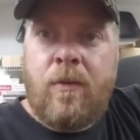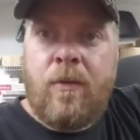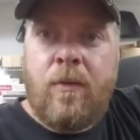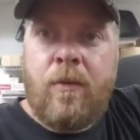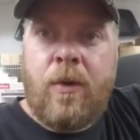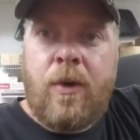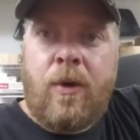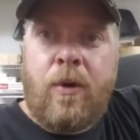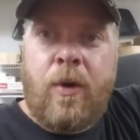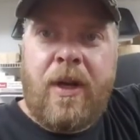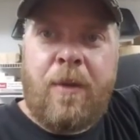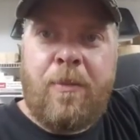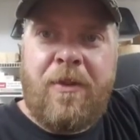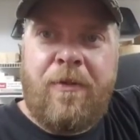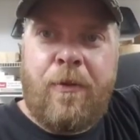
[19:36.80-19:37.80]
Real
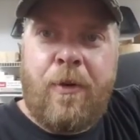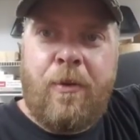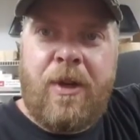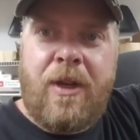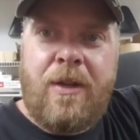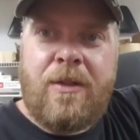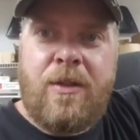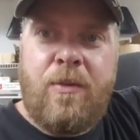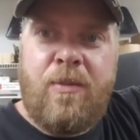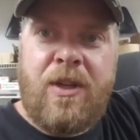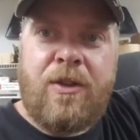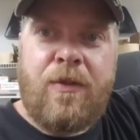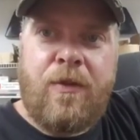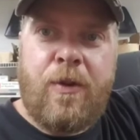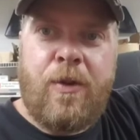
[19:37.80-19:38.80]
quick before we get too
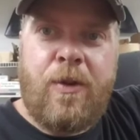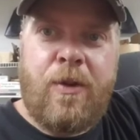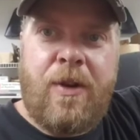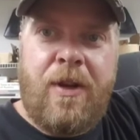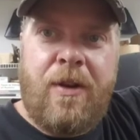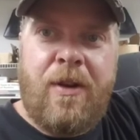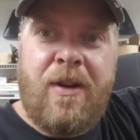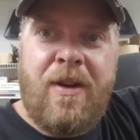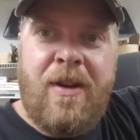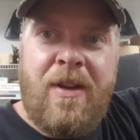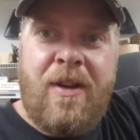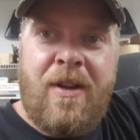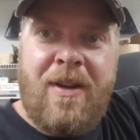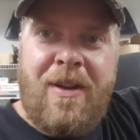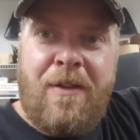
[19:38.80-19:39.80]
much further here,
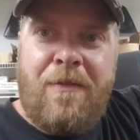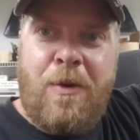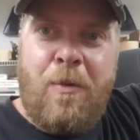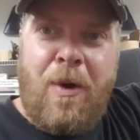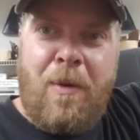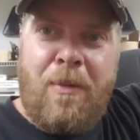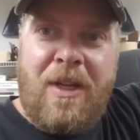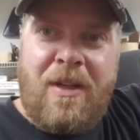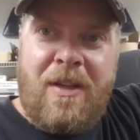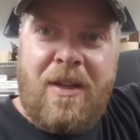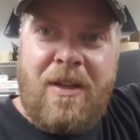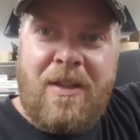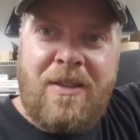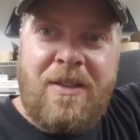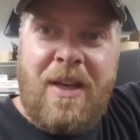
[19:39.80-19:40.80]
if you want me
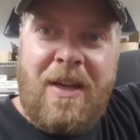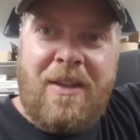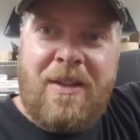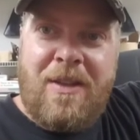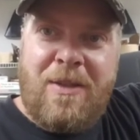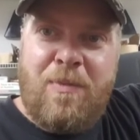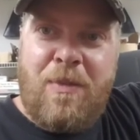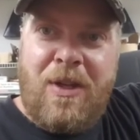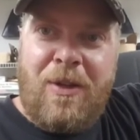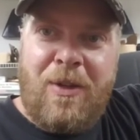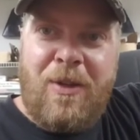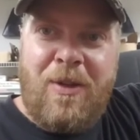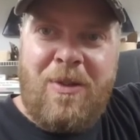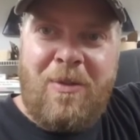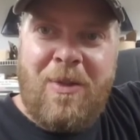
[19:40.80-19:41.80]
to date this
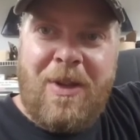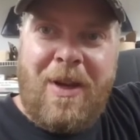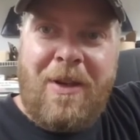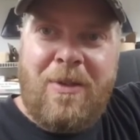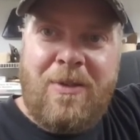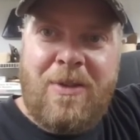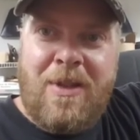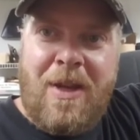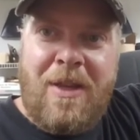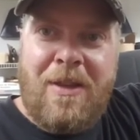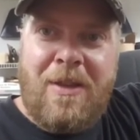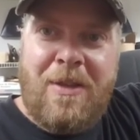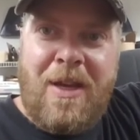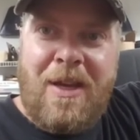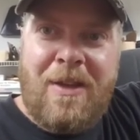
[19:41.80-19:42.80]
build without saying
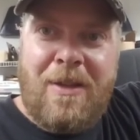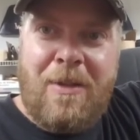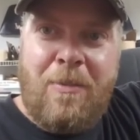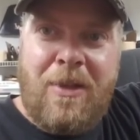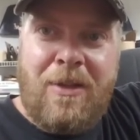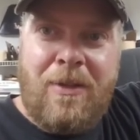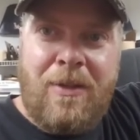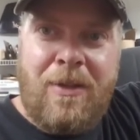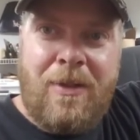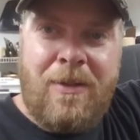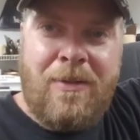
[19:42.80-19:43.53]
the date of the build,